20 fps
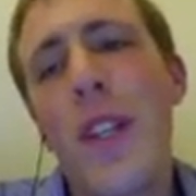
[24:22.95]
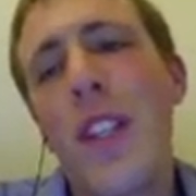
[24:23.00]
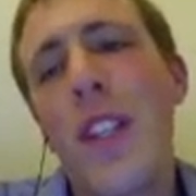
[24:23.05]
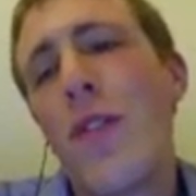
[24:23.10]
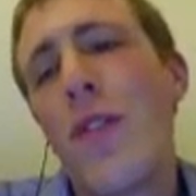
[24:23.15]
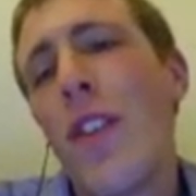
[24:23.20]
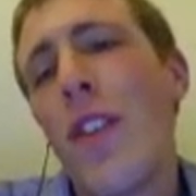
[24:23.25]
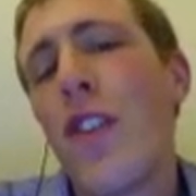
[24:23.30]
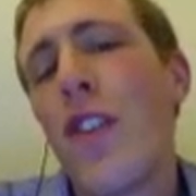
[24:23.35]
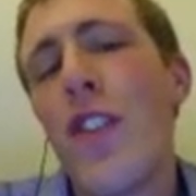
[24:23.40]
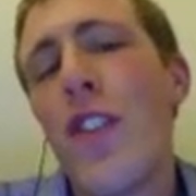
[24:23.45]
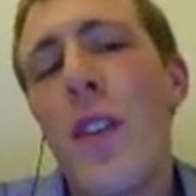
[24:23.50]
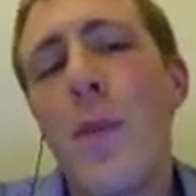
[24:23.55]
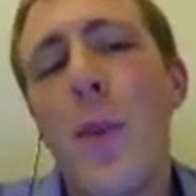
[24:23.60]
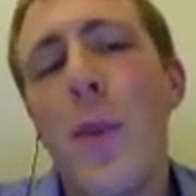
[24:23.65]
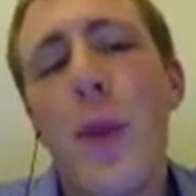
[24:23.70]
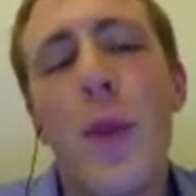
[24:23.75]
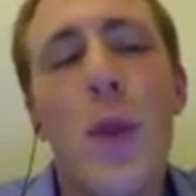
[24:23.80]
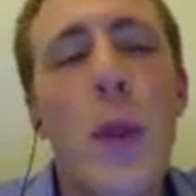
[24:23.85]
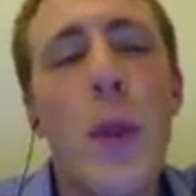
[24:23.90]
it's very
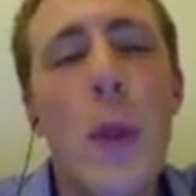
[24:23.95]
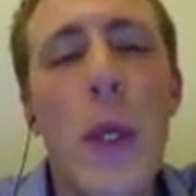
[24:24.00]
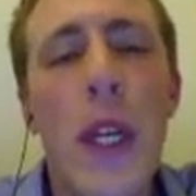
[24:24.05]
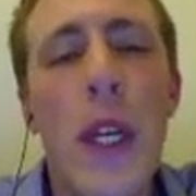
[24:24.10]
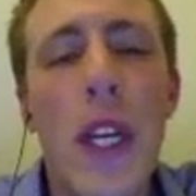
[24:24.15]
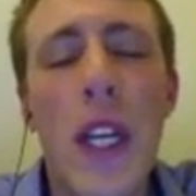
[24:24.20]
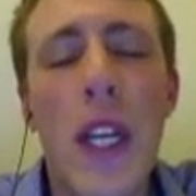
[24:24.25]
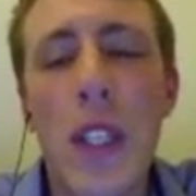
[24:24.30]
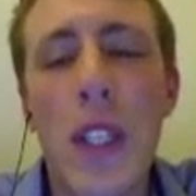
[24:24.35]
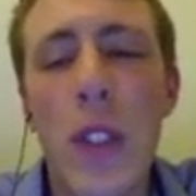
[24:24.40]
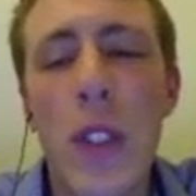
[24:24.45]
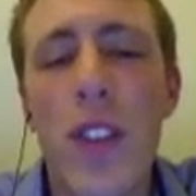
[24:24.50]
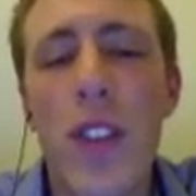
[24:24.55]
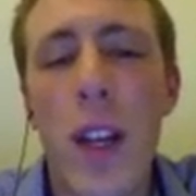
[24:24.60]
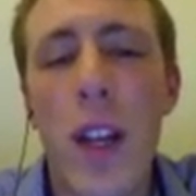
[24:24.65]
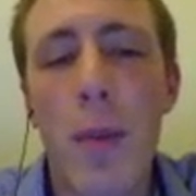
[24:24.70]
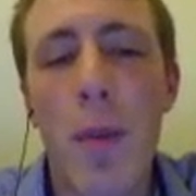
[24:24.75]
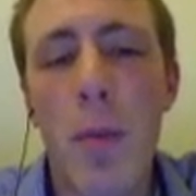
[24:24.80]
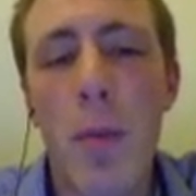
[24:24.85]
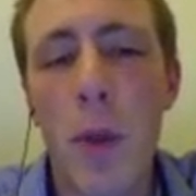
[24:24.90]
simple to
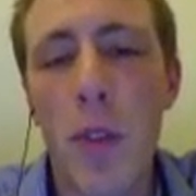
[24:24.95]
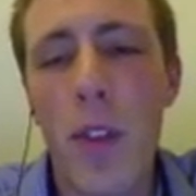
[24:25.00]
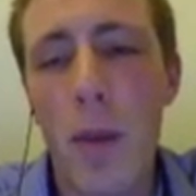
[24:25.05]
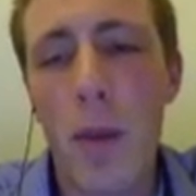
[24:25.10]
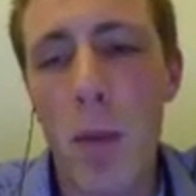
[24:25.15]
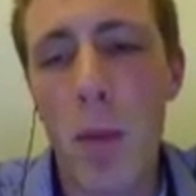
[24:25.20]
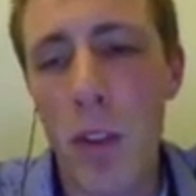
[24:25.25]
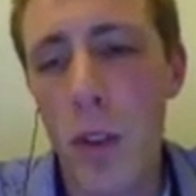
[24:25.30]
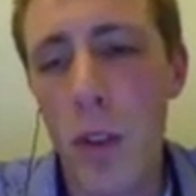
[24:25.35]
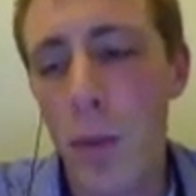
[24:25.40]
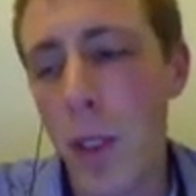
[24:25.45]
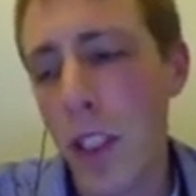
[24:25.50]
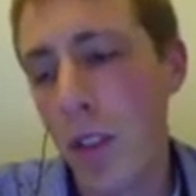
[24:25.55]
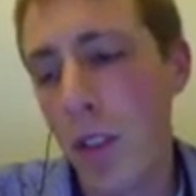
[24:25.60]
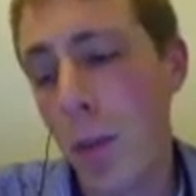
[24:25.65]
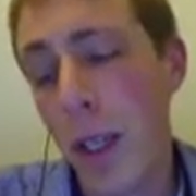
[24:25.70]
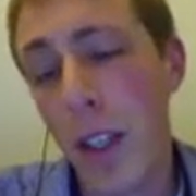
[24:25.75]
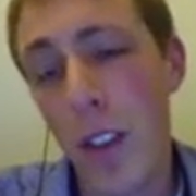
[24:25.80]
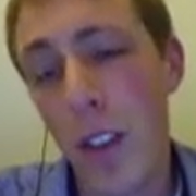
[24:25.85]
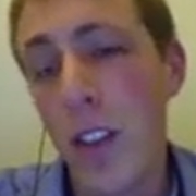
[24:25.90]
set up a multi-module build
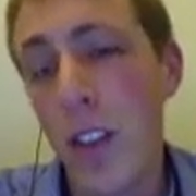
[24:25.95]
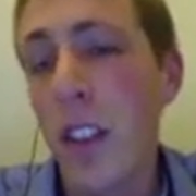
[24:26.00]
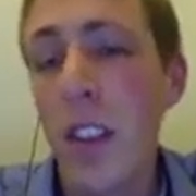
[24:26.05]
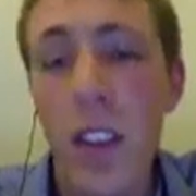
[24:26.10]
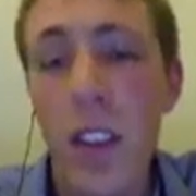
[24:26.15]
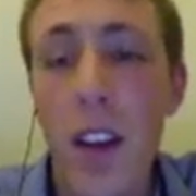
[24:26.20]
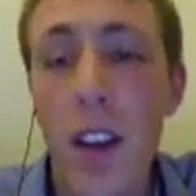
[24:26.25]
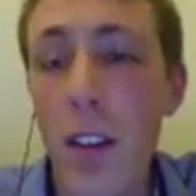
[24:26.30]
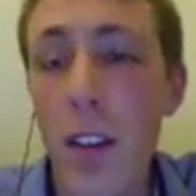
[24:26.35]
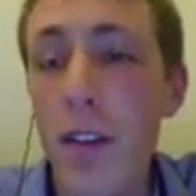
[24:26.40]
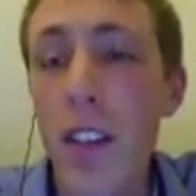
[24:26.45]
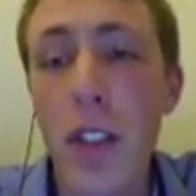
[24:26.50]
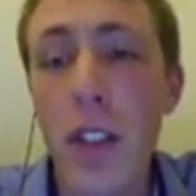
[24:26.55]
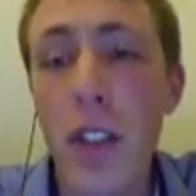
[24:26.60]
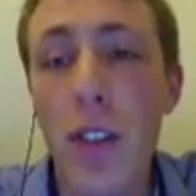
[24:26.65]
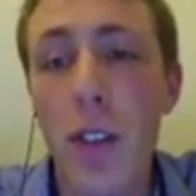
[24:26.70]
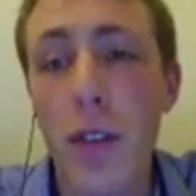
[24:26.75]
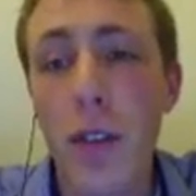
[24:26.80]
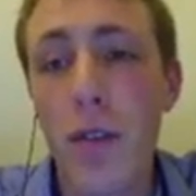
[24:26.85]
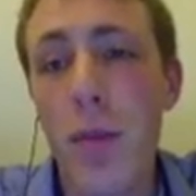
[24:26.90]
because there are
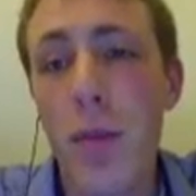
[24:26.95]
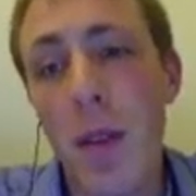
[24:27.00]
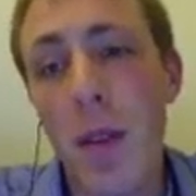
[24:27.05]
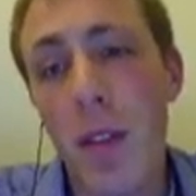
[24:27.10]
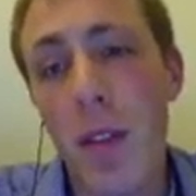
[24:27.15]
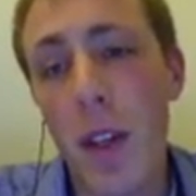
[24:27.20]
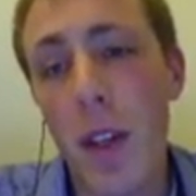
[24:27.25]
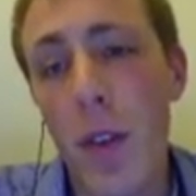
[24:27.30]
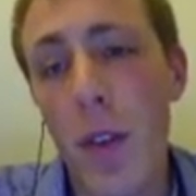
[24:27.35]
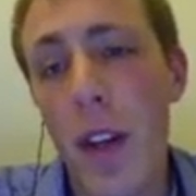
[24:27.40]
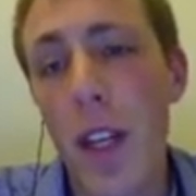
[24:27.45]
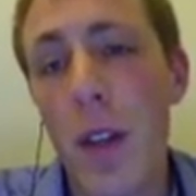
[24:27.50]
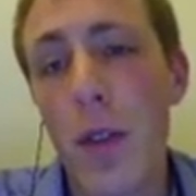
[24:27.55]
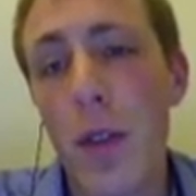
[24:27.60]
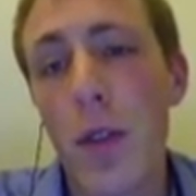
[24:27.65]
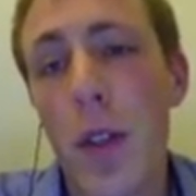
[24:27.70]
features of Maven and Gradle.